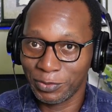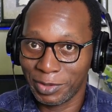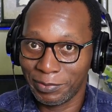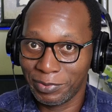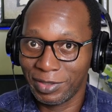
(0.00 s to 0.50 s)
we're
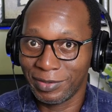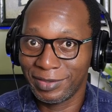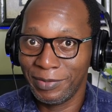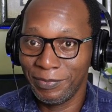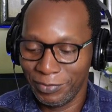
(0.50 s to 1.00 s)
going to put our
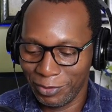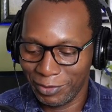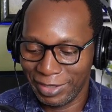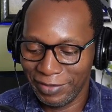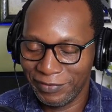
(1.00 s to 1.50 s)
thumb
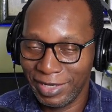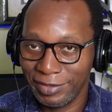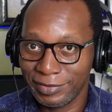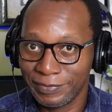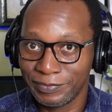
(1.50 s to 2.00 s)
on A
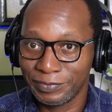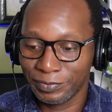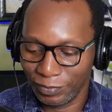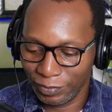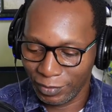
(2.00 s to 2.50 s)
flat,
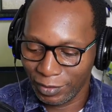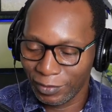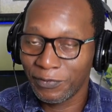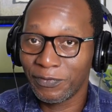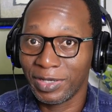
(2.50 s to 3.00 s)

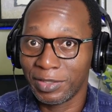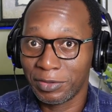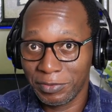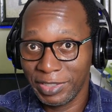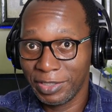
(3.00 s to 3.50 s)
finger
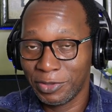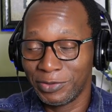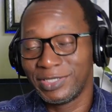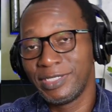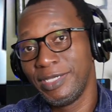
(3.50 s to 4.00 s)
3 on
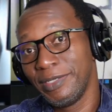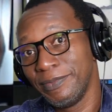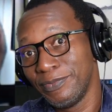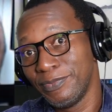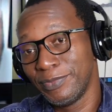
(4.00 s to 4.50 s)
C,
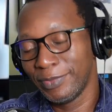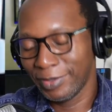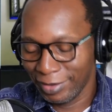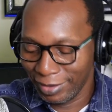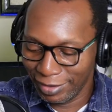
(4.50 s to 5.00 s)

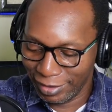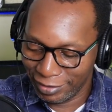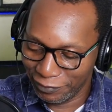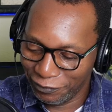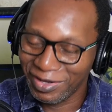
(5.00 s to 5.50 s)
and
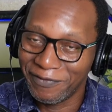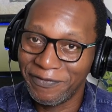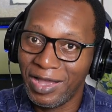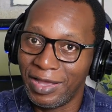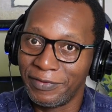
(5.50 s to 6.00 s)
then finger
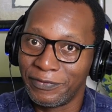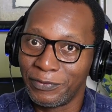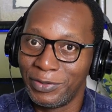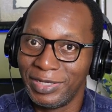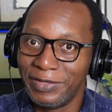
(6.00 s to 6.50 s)

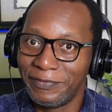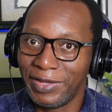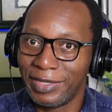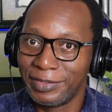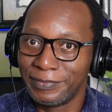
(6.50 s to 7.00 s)
5 on E flat.